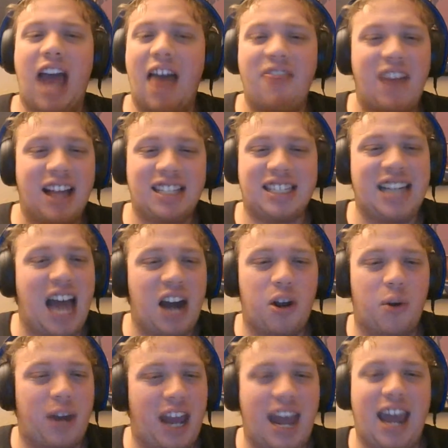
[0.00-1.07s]
And that's not
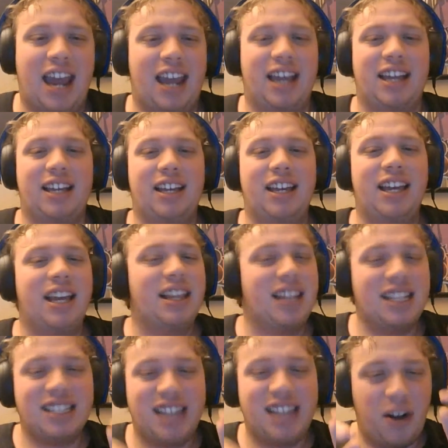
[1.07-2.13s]
okay.
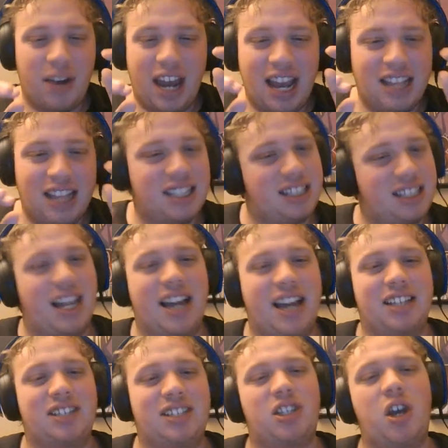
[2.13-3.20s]
That's not okay in the
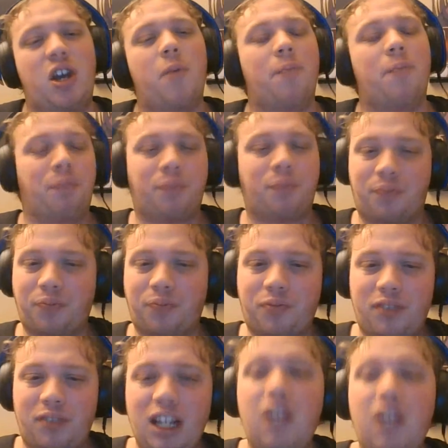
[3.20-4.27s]
slightest. So
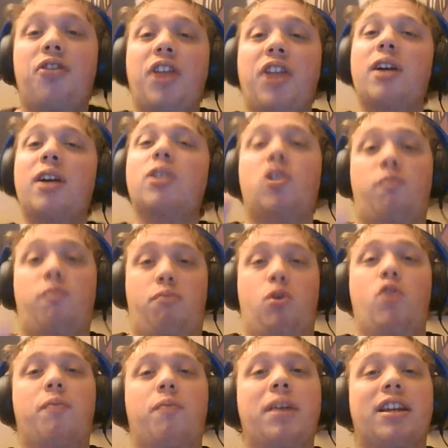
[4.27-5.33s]
there's a
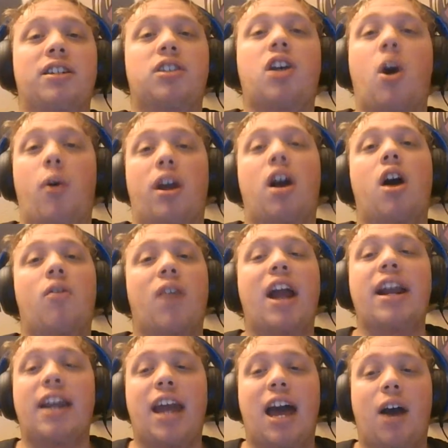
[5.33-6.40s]
movement going on
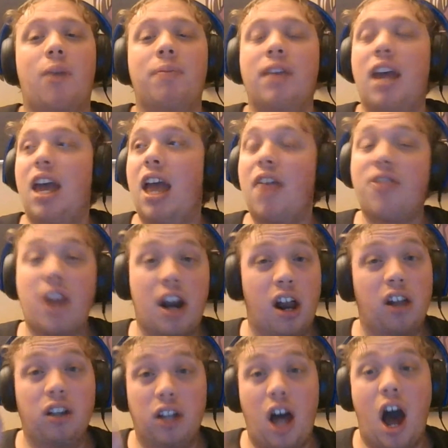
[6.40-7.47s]
right now that a
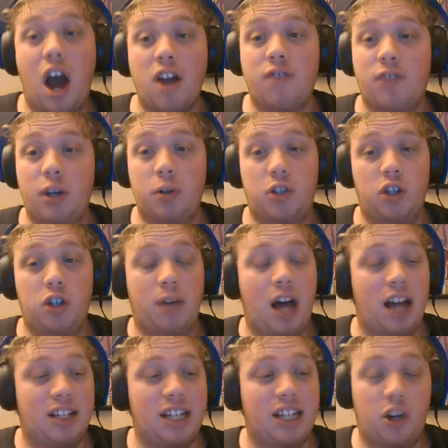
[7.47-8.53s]
lot of YouTube
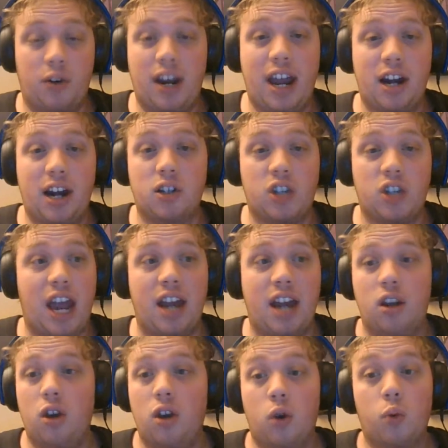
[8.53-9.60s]
content creators,
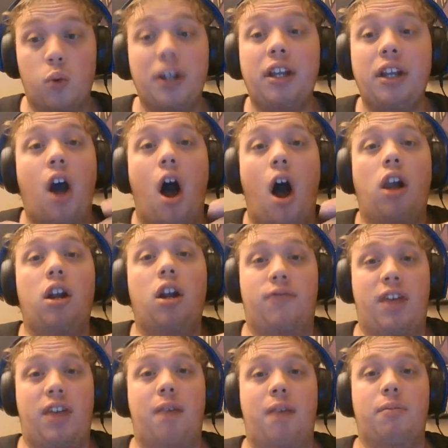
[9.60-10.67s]
and really all
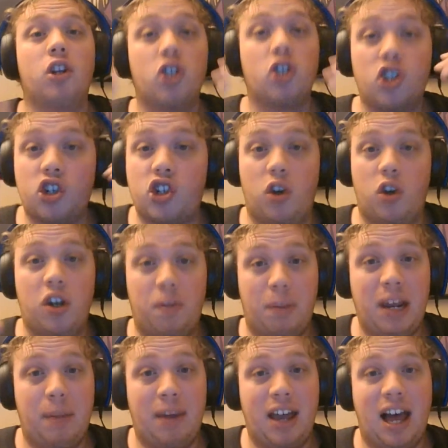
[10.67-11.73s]
of them, should
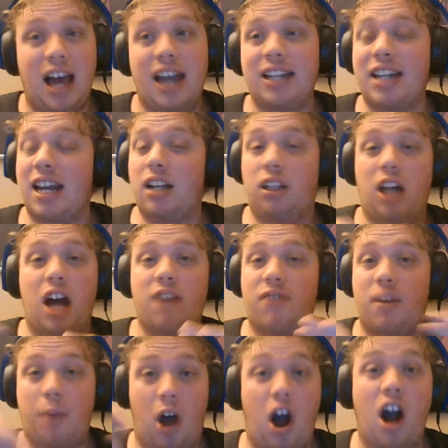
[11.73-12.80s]
be behind, and a lot of
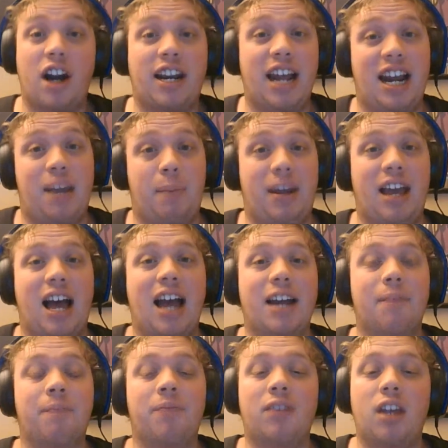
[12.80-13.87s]
them are getting
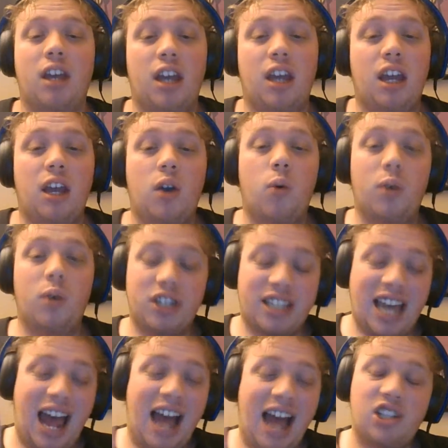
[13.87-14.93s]
behind, which
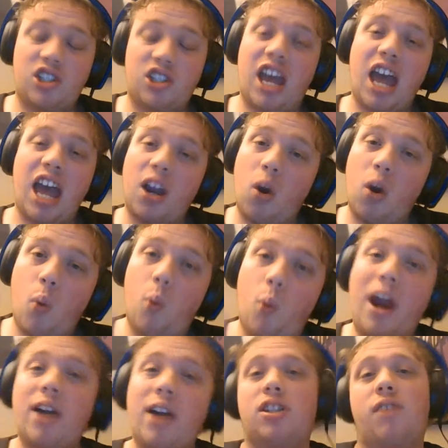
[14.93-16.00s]
is hashtag
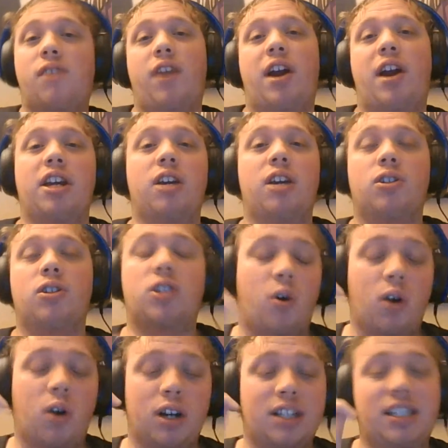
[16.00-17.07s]
where's the fair use,
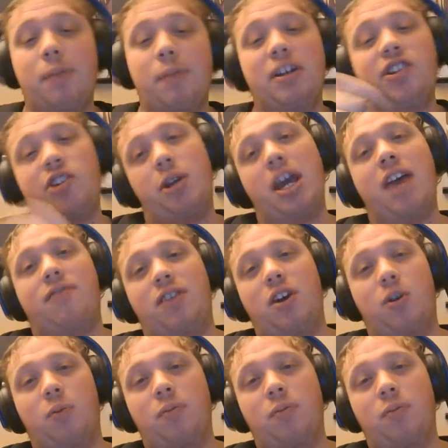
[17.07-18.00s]
or WTFU.